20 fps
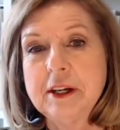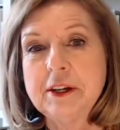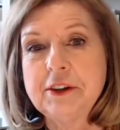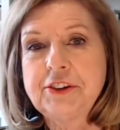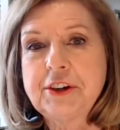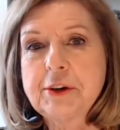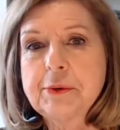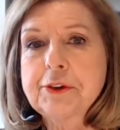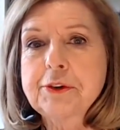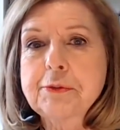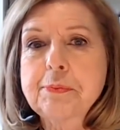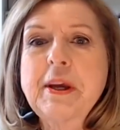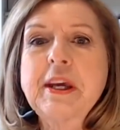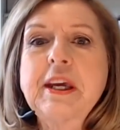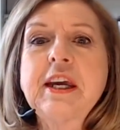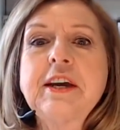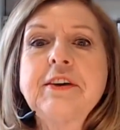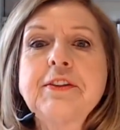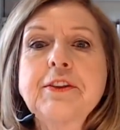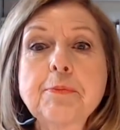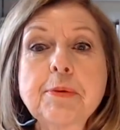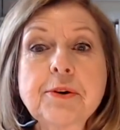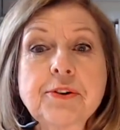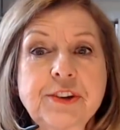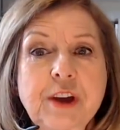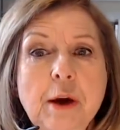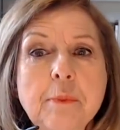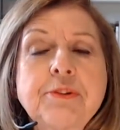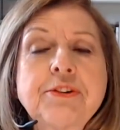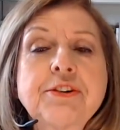She was speaking at the
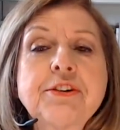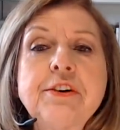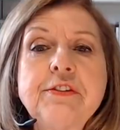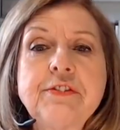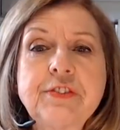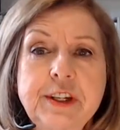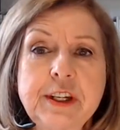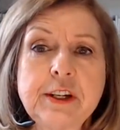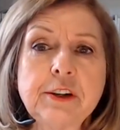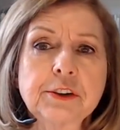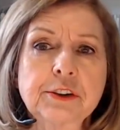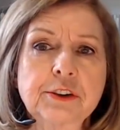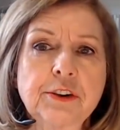Presumption of Guilt